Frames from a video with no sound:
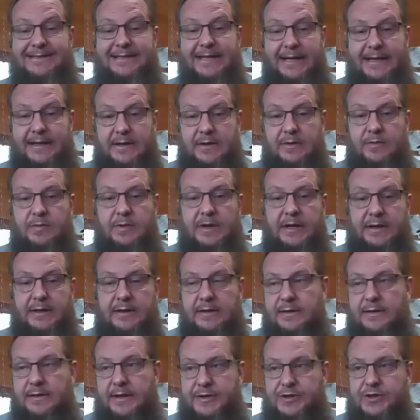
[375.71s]
data
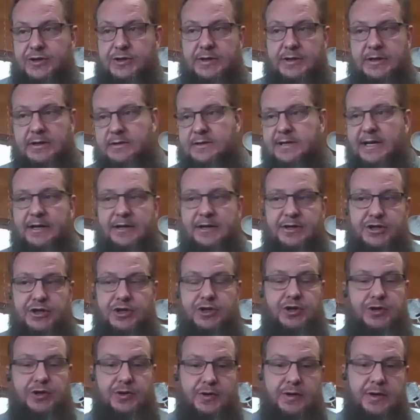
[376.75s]
regulation, data
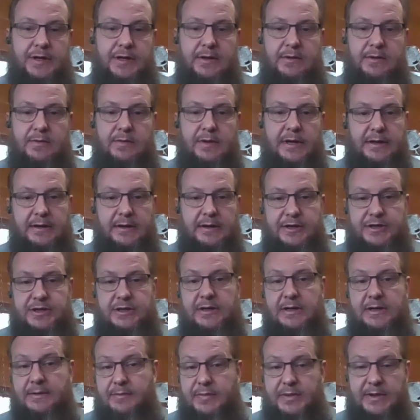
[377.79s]
security
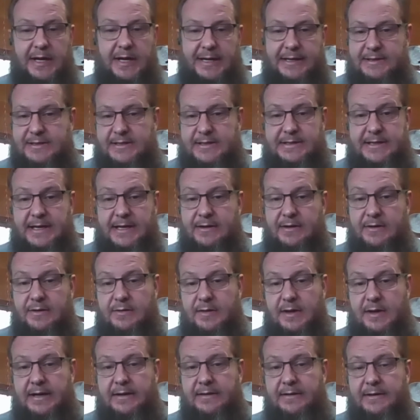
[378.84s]
regulation compliance standard,
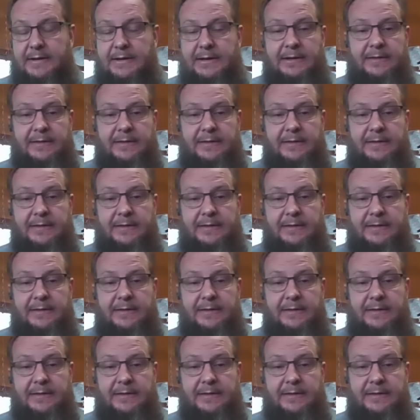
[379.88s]
right?